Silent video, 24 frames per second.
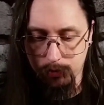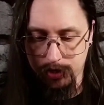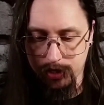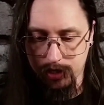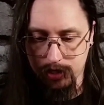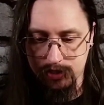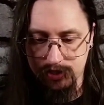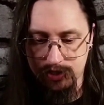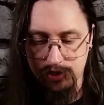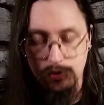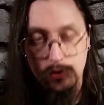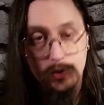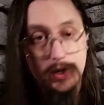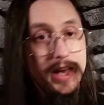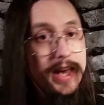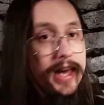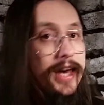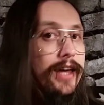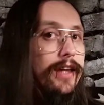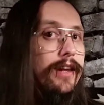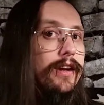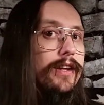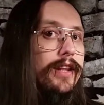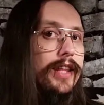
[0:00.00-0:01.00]
which you
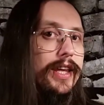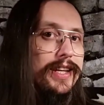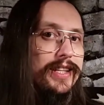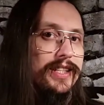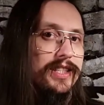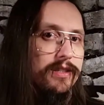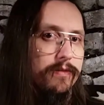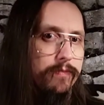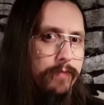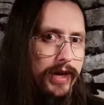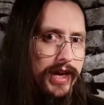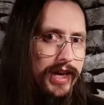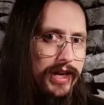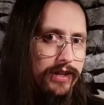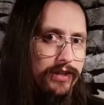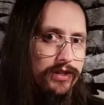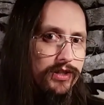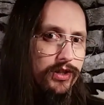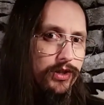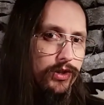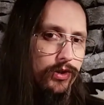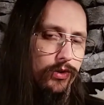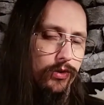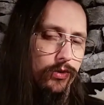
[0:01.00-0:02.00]
can then
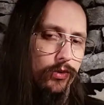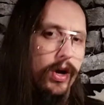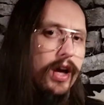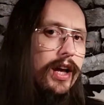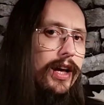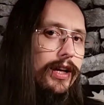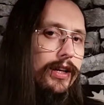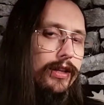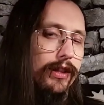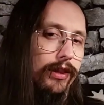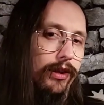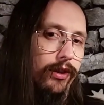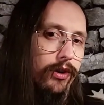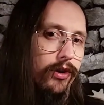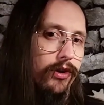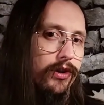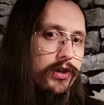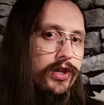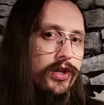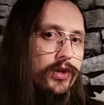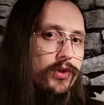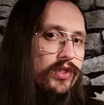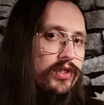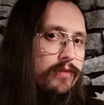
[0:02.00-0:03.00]
spend to
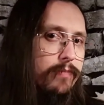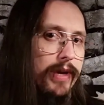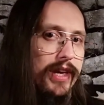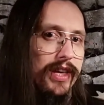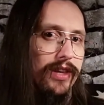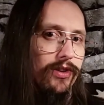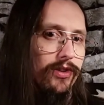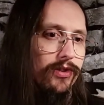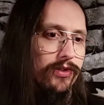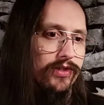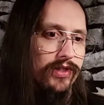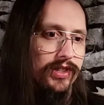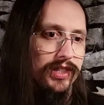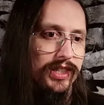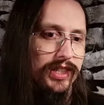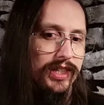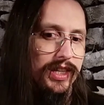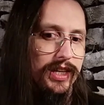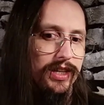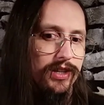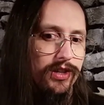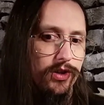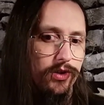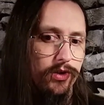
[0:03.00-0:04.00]
learn new spells and
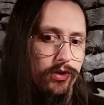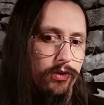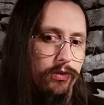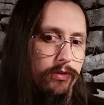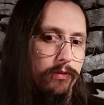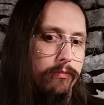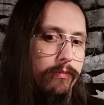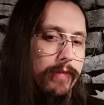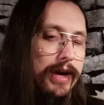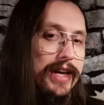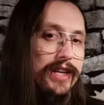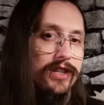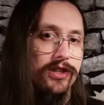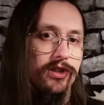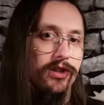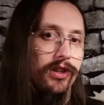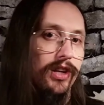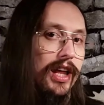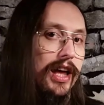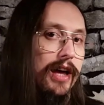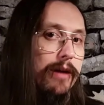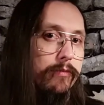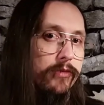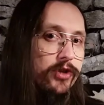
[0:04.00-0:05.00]
get new
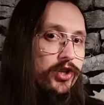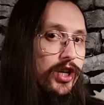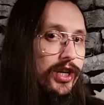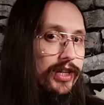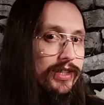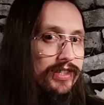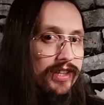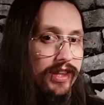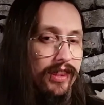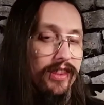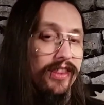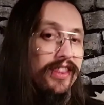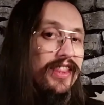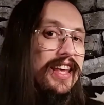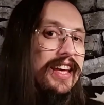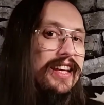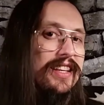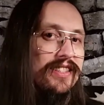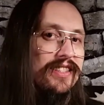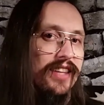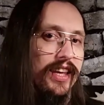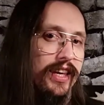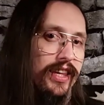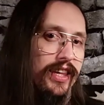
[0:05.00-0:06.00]
magical objects and
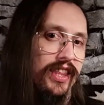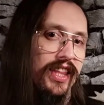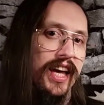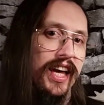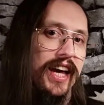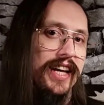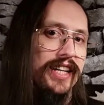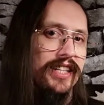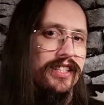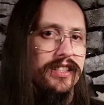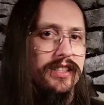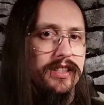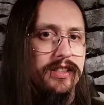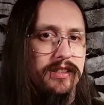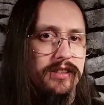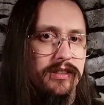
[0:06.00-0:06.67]
things like that.